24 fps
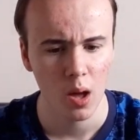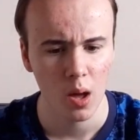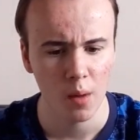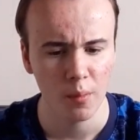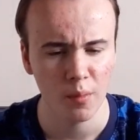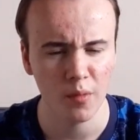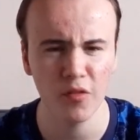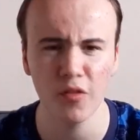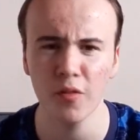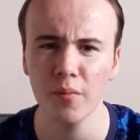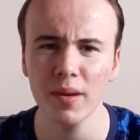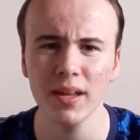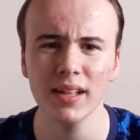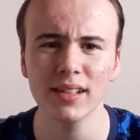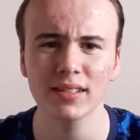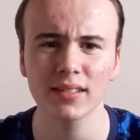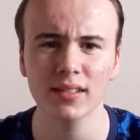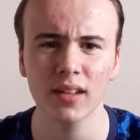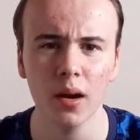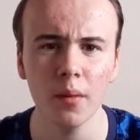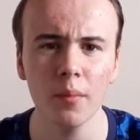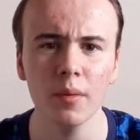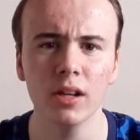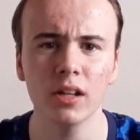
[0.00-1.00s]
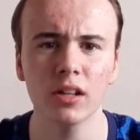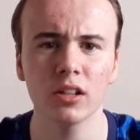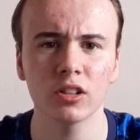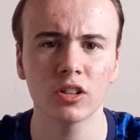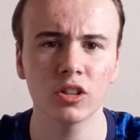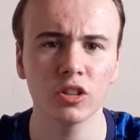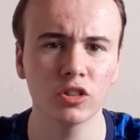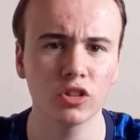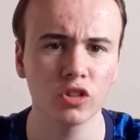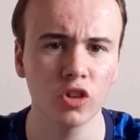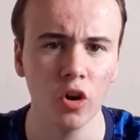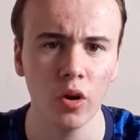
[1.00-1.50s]
But for me, it's coming at a
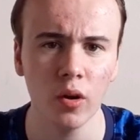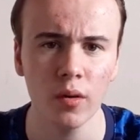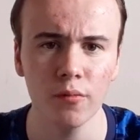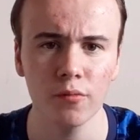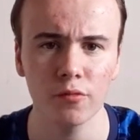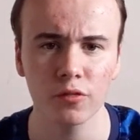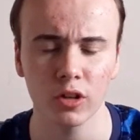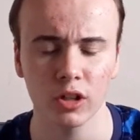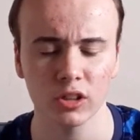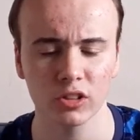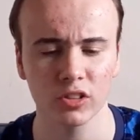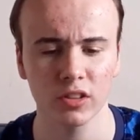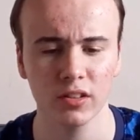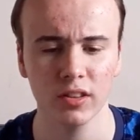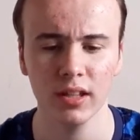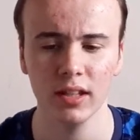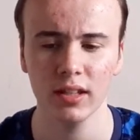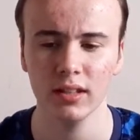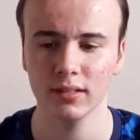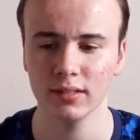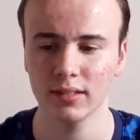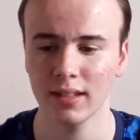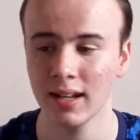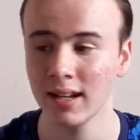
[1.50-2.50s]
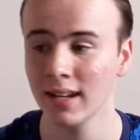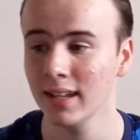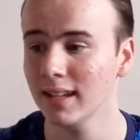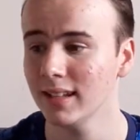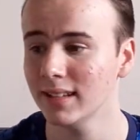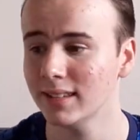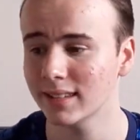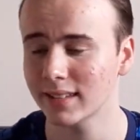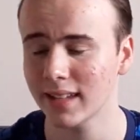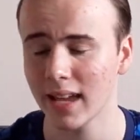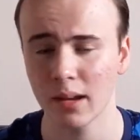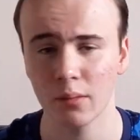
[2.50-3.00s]
good time for us. I think the
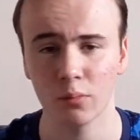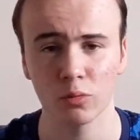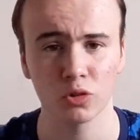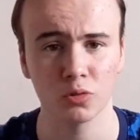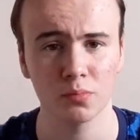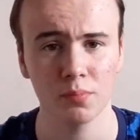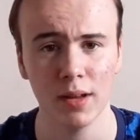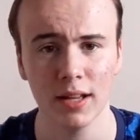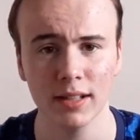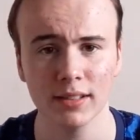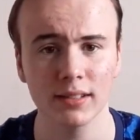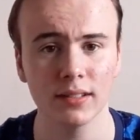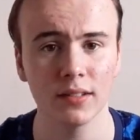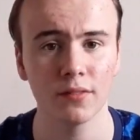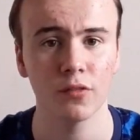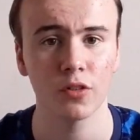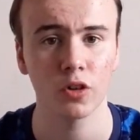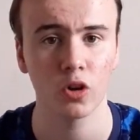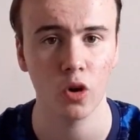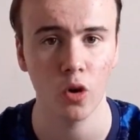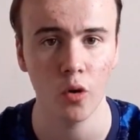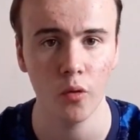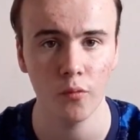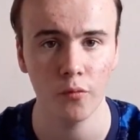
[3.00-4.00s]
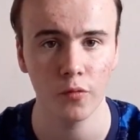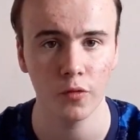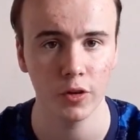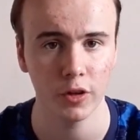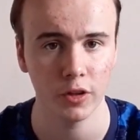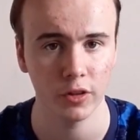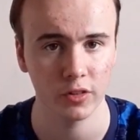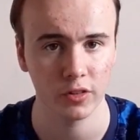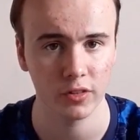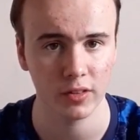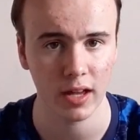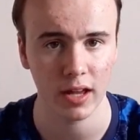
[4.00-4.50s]
Leeds game was massive for
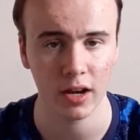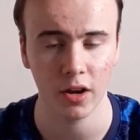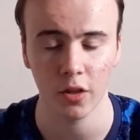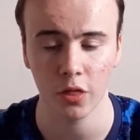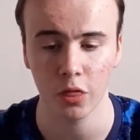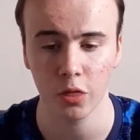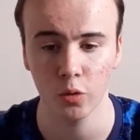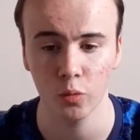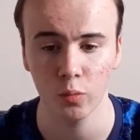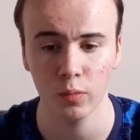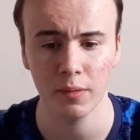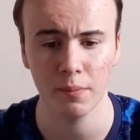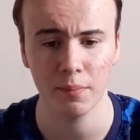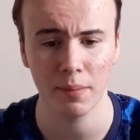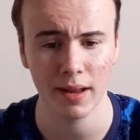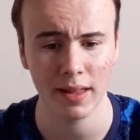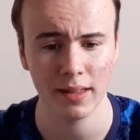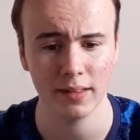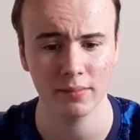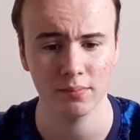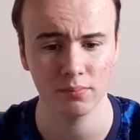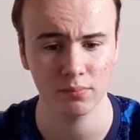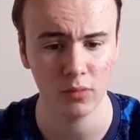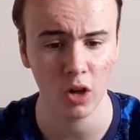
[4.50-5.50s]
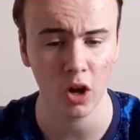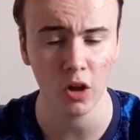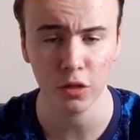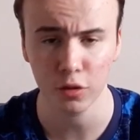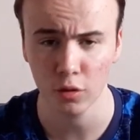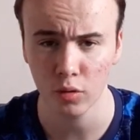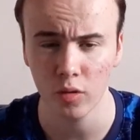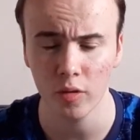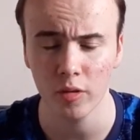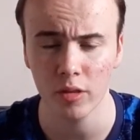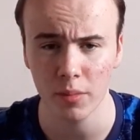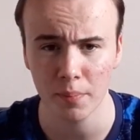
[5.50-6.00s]
confidence, and I thought we played. I
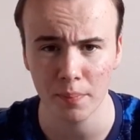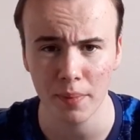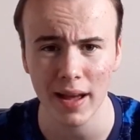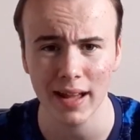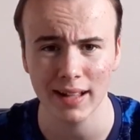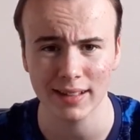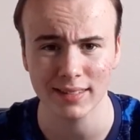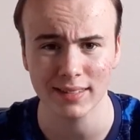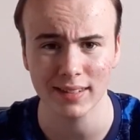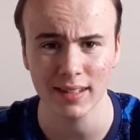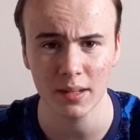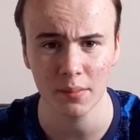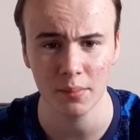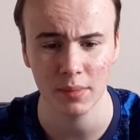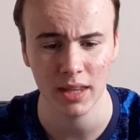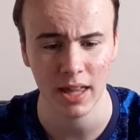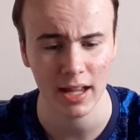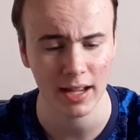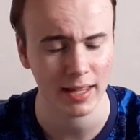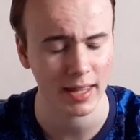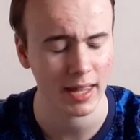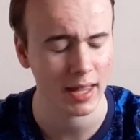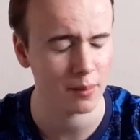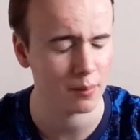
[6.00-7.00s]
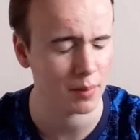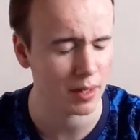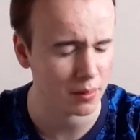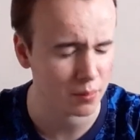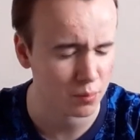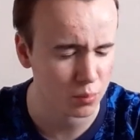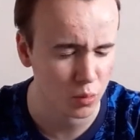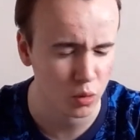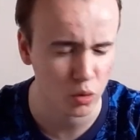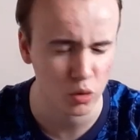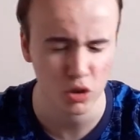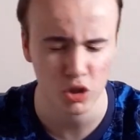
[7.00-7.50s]
thought we were the better team in that game. We had
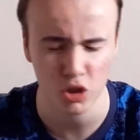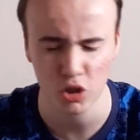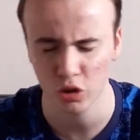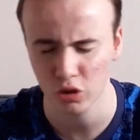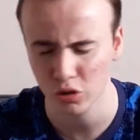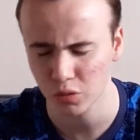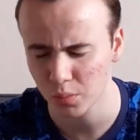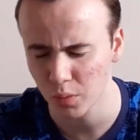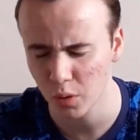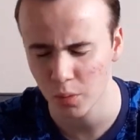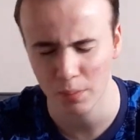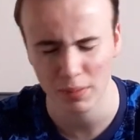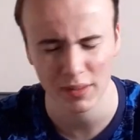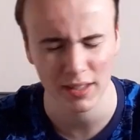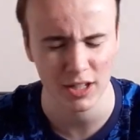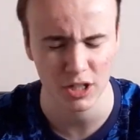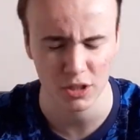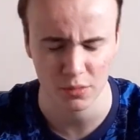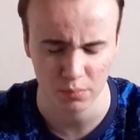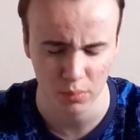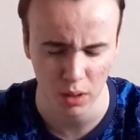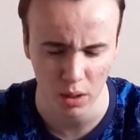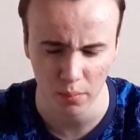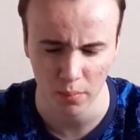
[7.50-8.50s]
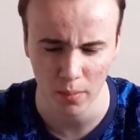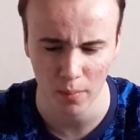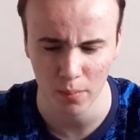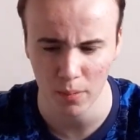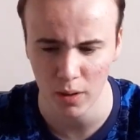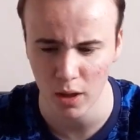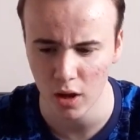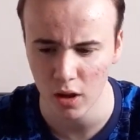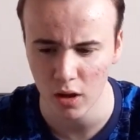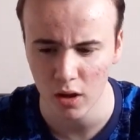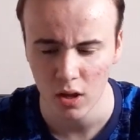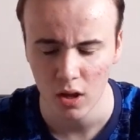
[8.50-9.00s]
more shots, more possession, blah blah
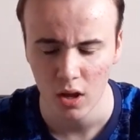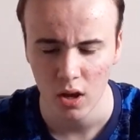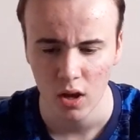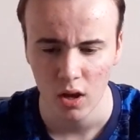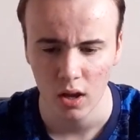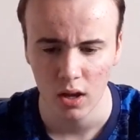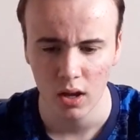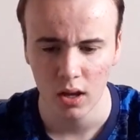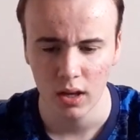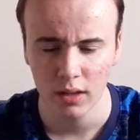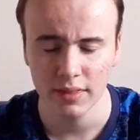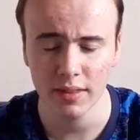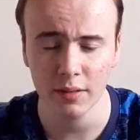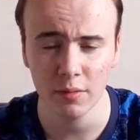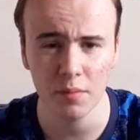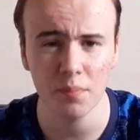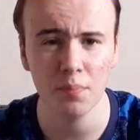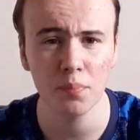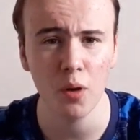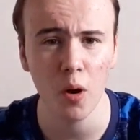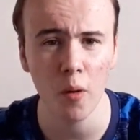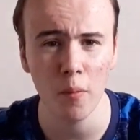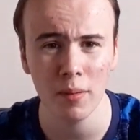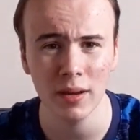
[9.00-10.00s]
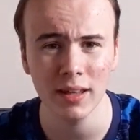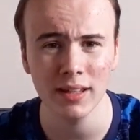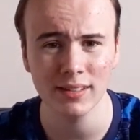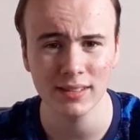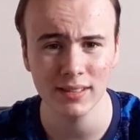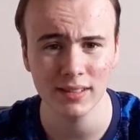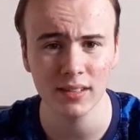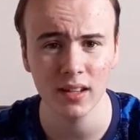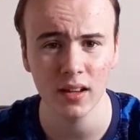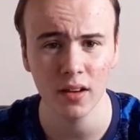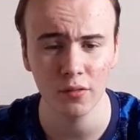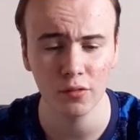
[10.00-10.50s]
blah. I think we probably
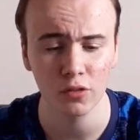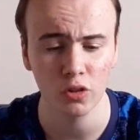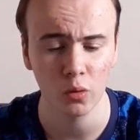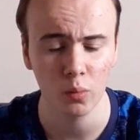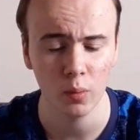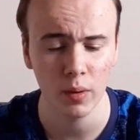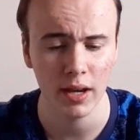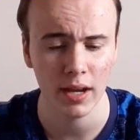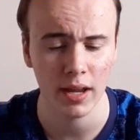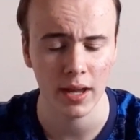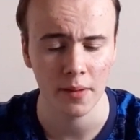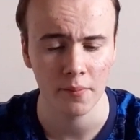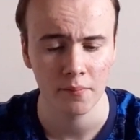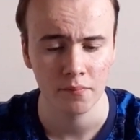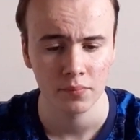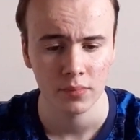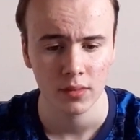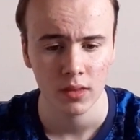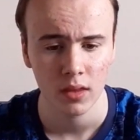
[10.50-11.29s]
deserved to win it.